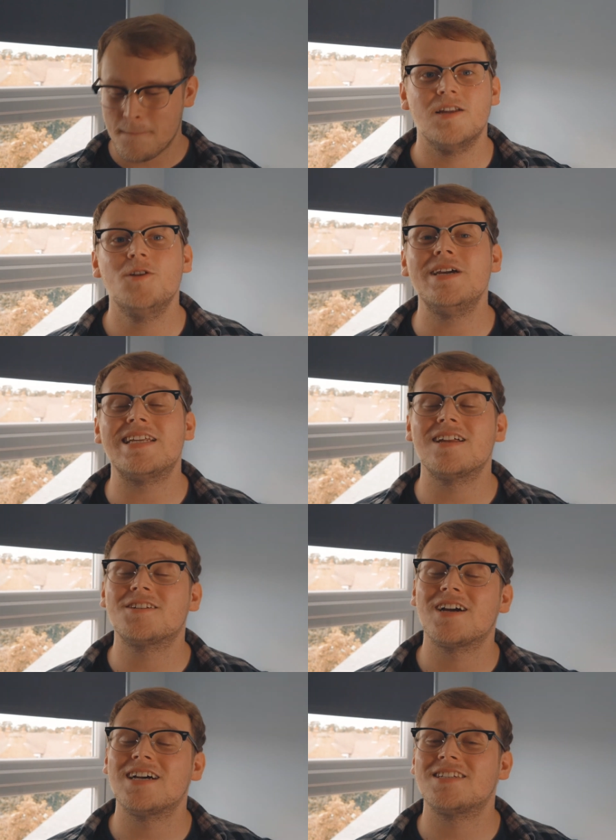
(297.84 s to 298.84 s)
Louis
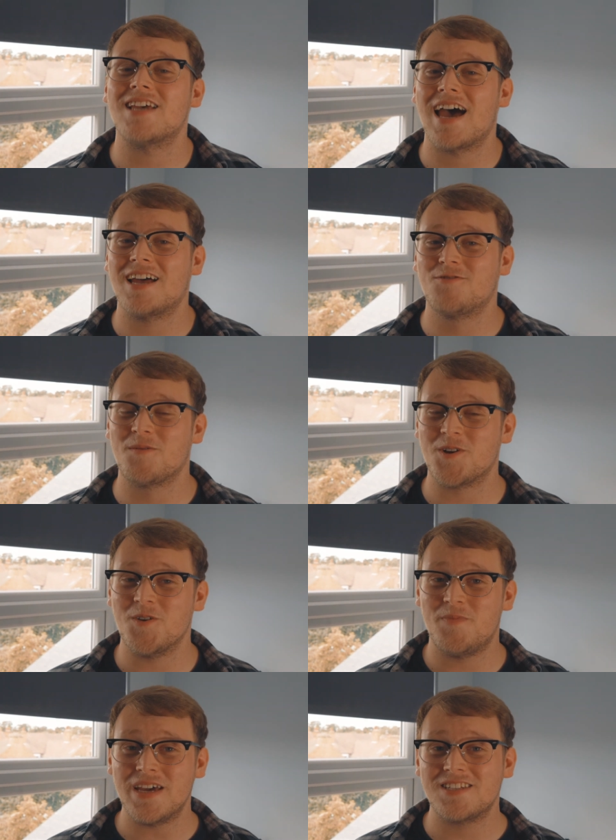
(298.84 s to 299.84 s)
Delatraz and Robert
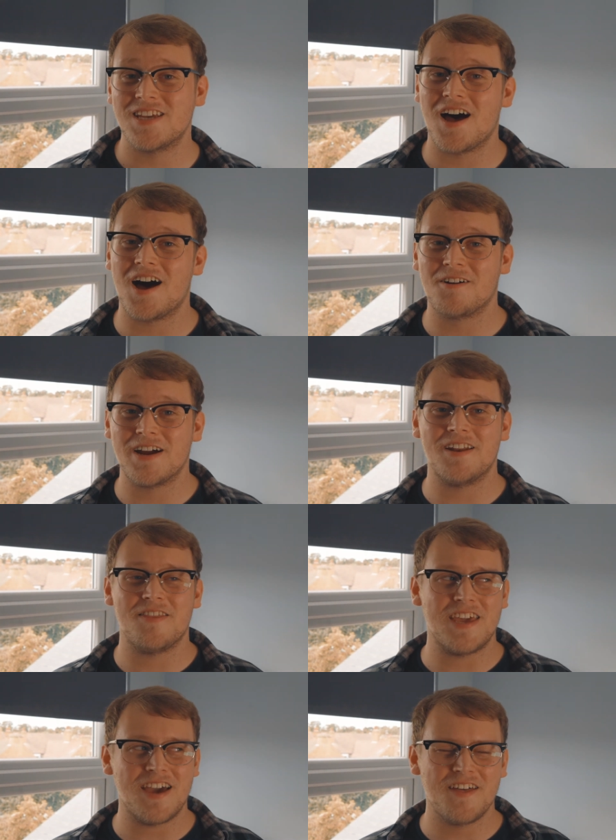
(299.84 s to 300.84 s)
Kubica are
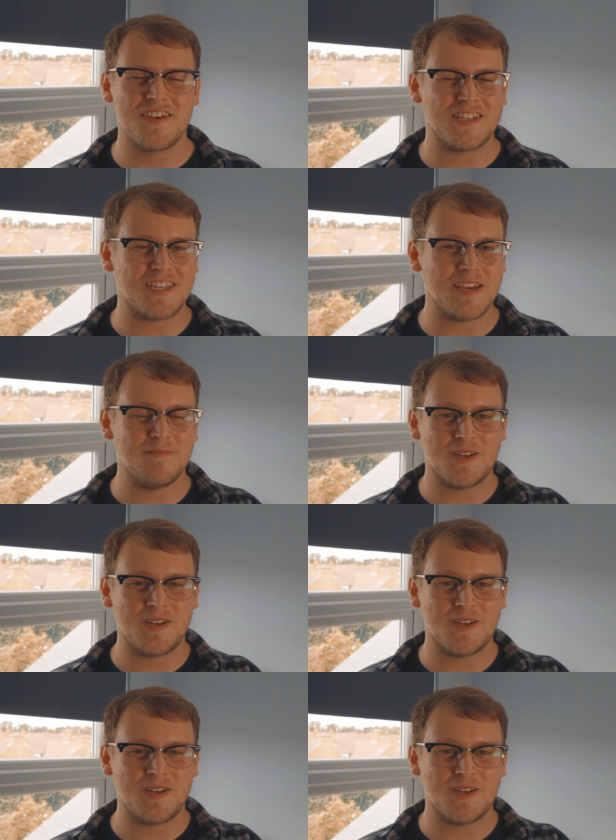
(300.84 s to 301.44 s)
in the other Team